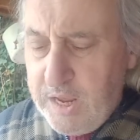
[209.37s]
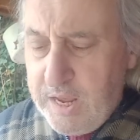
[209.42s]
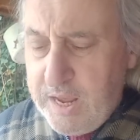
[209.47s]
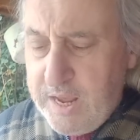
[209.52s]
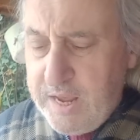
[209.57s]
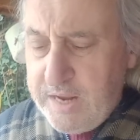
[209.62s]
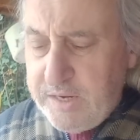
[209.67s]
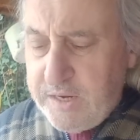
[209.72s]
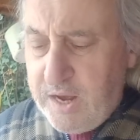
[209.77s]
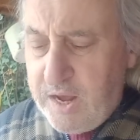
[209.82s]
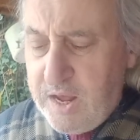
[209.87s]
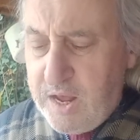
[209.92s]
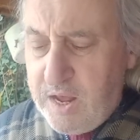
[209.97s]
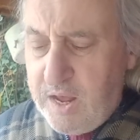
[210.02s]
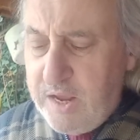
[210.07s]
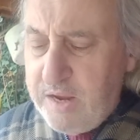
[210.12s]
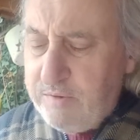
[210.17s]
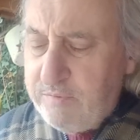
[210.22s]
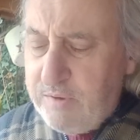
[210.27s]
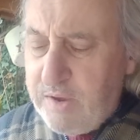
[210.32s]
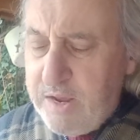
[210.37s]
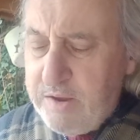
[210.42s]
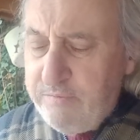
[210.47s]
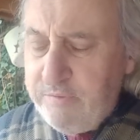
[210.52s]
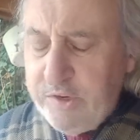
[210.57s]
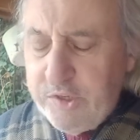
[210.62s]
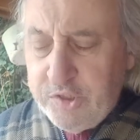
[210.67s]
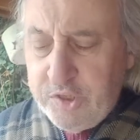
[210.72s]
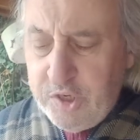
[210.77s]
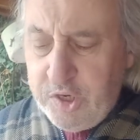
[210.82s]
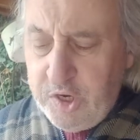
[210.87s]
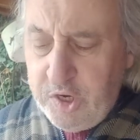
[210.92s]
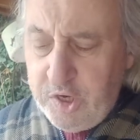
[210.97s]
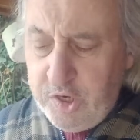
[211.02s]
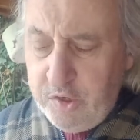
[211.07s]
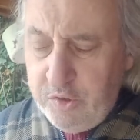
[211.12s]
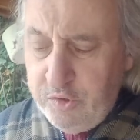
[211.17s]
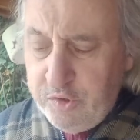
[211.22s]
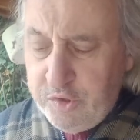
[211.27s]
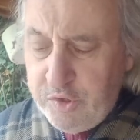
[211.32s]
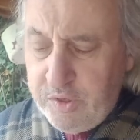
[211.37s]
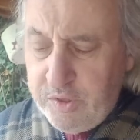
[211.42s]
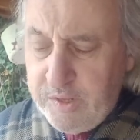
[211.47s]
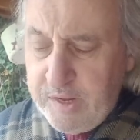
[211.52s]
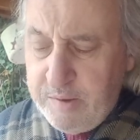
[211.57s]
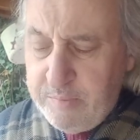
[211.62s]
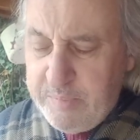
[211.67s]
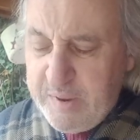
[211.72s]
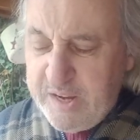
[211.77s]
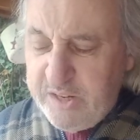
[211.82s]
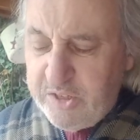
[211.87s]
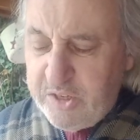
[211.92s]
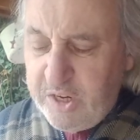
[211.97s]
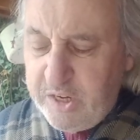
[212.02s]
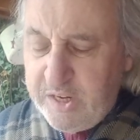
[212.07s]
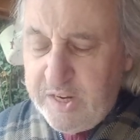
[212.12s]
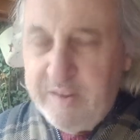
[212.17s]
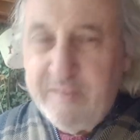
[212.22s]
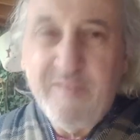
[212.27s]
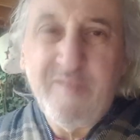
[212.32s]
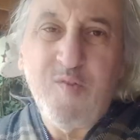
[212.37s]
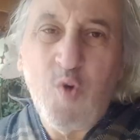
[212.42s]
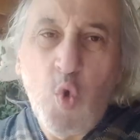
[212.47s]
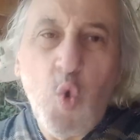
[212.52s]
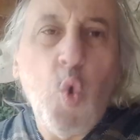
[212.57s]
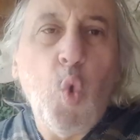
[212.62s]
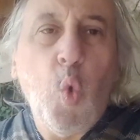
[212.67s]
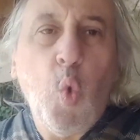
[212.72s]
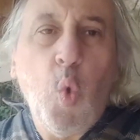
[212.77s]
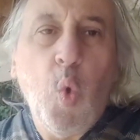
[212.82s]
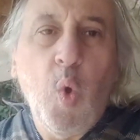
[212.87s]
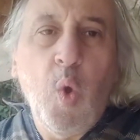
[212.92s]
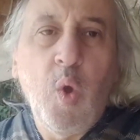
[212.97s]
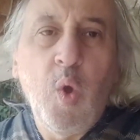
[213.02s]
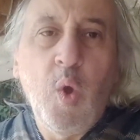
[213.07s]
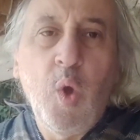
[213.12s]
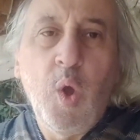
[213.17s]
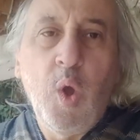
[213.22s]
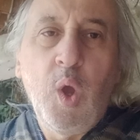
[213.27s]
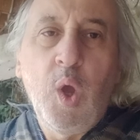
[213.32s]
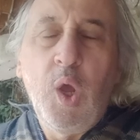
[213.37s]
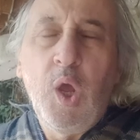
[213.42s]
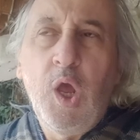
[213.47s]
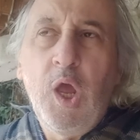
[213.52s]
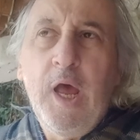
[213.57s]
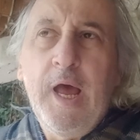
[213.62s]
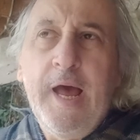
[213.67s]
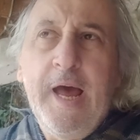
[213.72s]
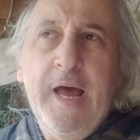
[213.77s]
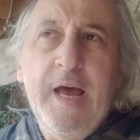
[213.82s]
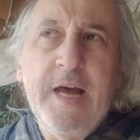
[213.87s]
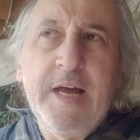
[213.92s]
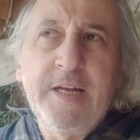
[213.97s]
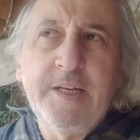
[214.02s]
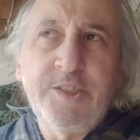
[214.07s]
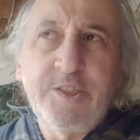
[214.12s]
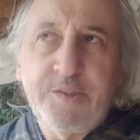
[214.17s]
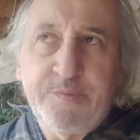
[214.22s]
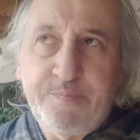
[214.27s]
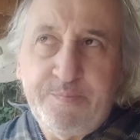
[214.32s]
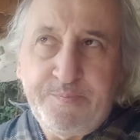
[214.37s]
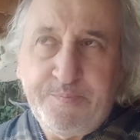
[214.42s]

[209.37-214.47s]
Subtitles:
And I reached the conclusion that they're basically four. And